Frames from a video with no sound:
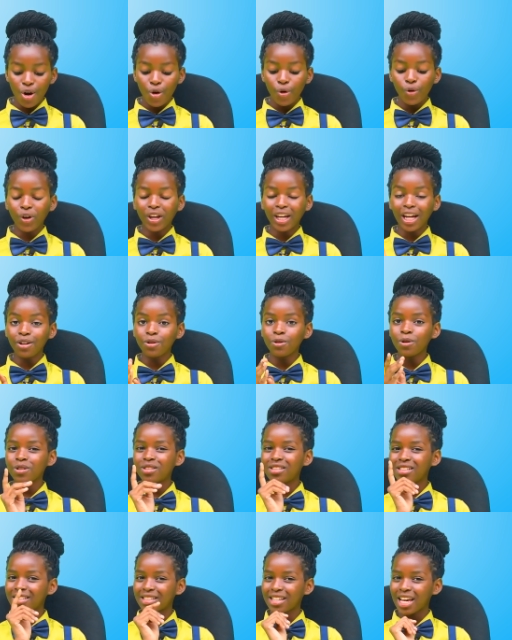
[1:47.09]
You can use
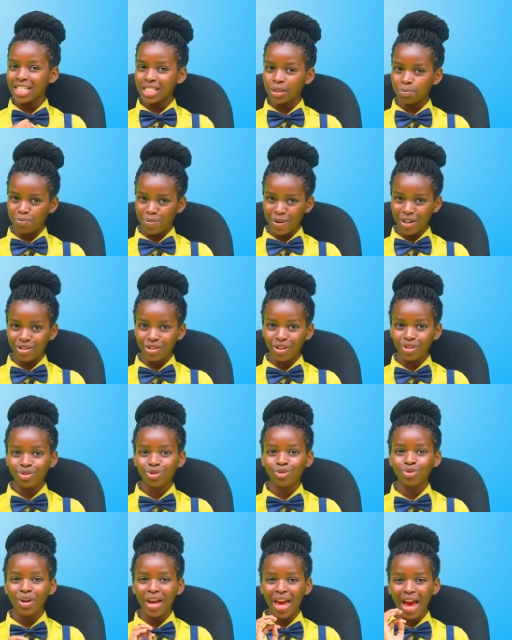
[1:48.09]
this expression
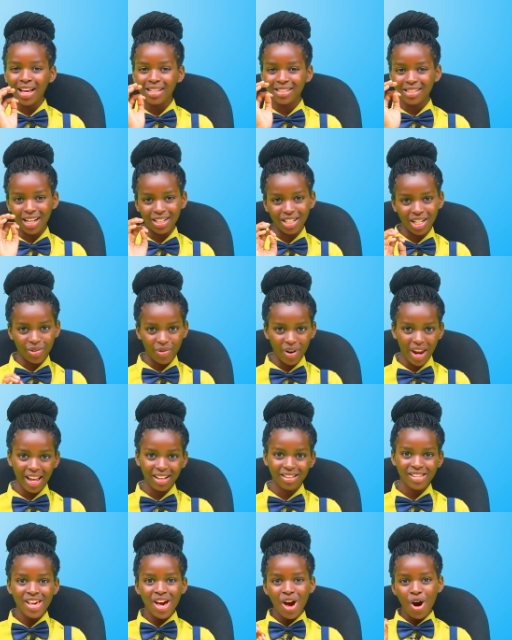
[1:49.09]
to
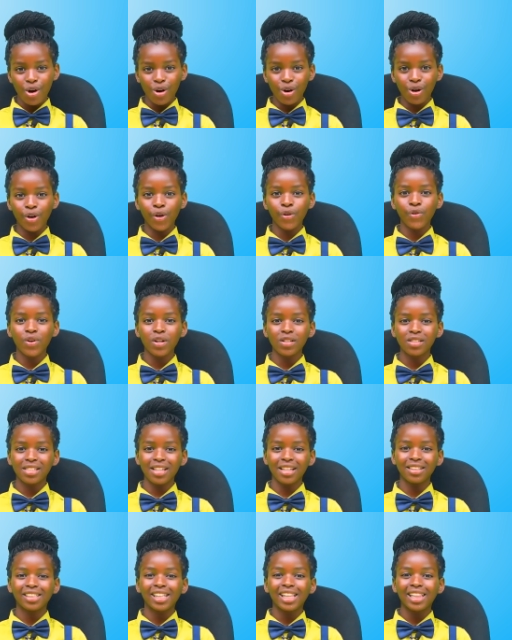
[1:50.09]
exaggerate or use
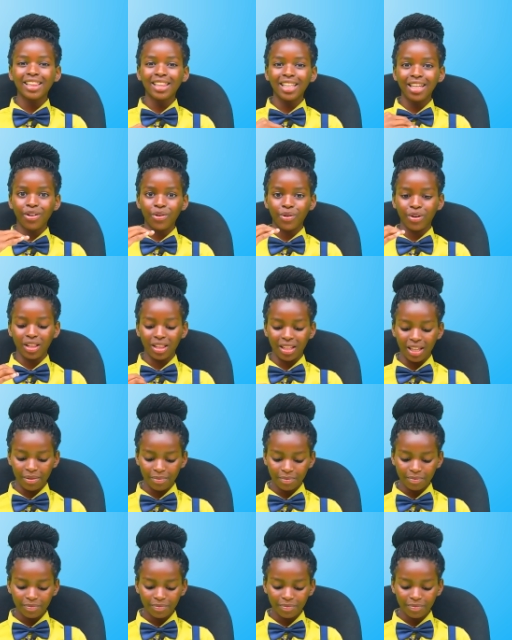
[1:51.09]
it literally.